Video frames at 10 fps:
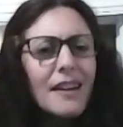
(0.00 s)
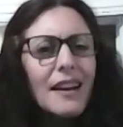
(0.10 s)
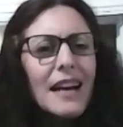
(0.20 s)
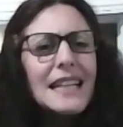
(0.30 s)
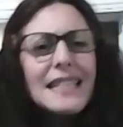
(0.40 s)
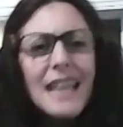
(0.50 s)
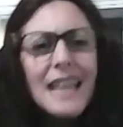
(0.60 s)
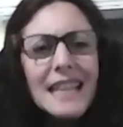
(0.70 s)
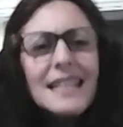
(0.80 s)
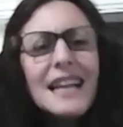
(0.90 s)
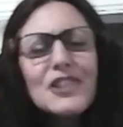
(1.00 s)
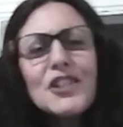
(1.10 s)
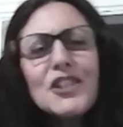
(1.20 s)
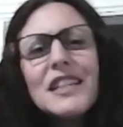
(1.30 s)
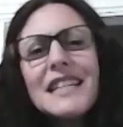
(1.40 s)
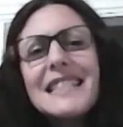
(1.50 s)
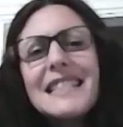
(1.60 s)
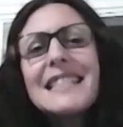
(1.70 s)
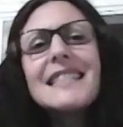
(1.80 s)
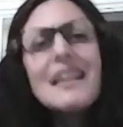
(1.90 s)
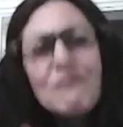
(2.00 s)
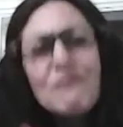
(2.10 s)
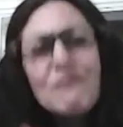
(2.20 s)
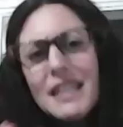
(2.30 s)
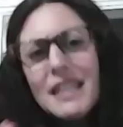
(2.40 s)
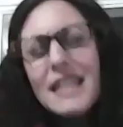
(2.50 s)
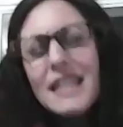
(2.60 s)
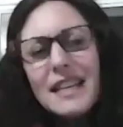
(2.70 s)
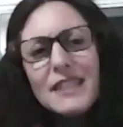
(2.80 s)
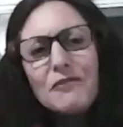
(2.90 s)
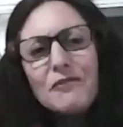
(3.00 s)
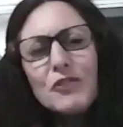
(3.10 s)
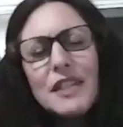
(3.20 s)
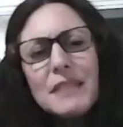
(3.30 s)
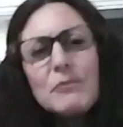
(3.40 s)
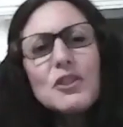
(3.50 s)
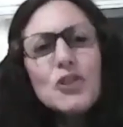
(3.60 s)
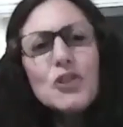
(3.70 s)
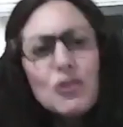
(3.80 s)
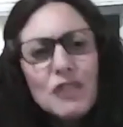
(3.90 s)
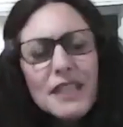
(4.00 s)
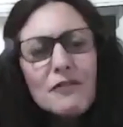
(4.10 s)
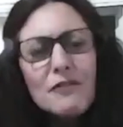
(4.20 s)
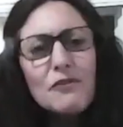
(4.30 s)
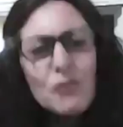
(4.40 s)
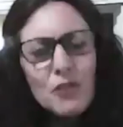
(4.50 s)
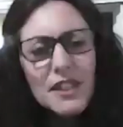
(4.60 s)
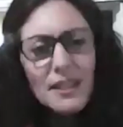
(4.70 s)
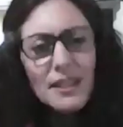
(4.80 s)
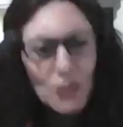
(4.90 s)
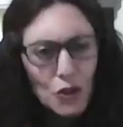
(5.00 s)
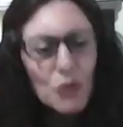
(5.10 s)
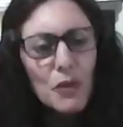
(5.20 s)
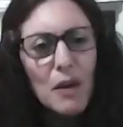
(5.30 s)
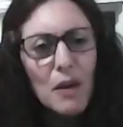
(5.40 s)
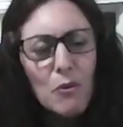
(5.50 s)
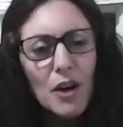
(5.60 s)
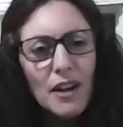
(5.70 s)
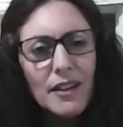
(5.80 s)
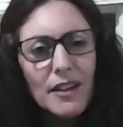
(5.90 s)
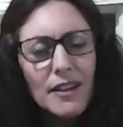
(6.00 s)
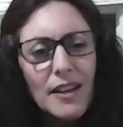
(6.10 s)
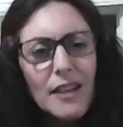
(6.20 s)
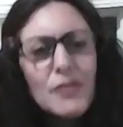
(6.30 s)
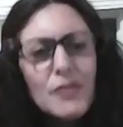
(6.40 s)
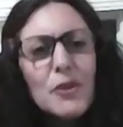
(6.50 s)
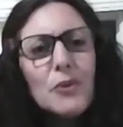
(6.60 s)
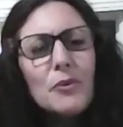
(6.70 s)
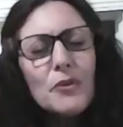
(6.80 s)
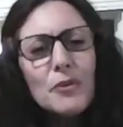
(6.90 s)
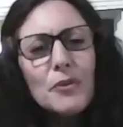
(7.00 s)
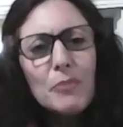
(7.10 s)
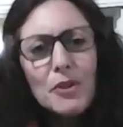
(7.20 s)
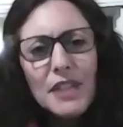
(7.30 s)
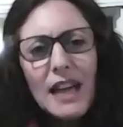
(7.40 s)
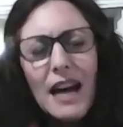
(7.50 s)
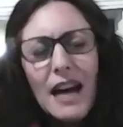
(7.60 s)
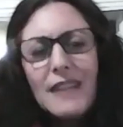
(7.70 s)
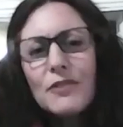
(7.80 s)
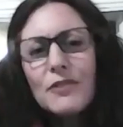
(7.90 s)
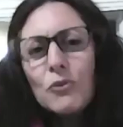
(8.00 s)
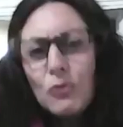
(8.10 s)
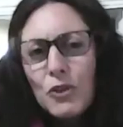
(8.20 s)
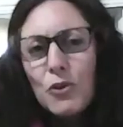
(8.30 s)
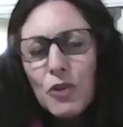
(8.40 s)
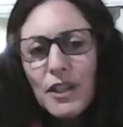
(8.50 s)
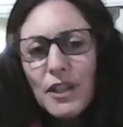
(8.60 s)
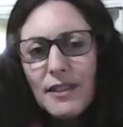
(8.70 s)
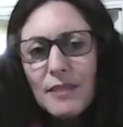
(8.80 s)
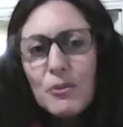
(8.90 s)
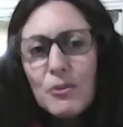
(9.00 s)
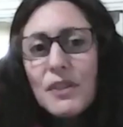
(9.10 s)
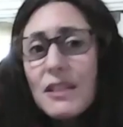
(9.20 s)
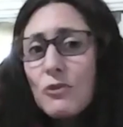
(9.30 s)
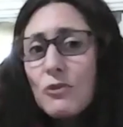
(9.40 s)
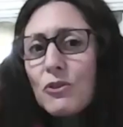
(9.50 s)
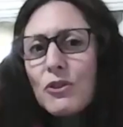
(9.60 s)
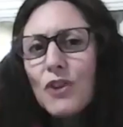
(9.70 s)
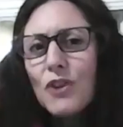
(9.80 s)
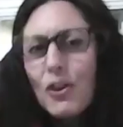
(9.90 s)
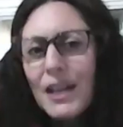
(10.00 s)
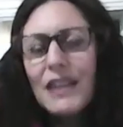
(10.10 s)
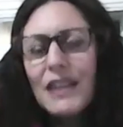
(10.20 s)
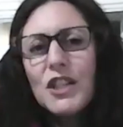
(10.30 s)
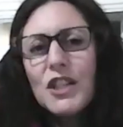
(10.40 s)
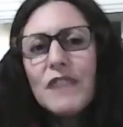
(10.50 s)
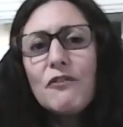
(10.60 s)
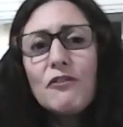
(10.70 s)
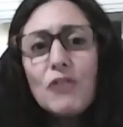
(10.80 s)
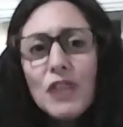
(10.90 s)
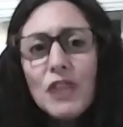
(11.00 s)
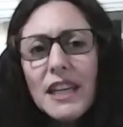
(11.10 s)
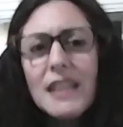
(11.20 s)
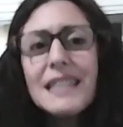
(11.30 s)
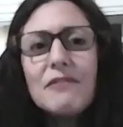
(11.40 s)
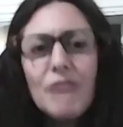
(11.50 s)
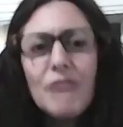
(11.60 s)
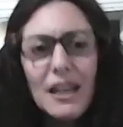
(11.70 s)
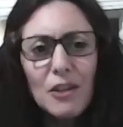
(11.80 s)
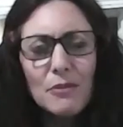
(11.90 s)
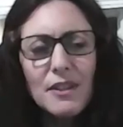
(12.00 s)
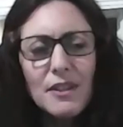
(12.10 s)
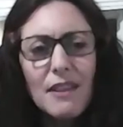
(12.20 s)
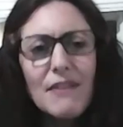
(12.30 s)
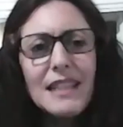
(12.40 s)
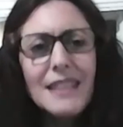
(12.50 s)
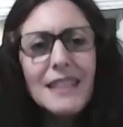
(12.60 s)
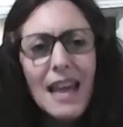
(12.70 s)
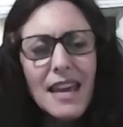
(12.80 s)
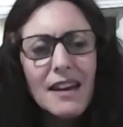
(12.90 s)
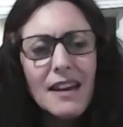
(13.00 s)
And it takes actually 7 years for these maturative forces to do their work. So the body has all the organs, but these organs aren't actually fully developed. They take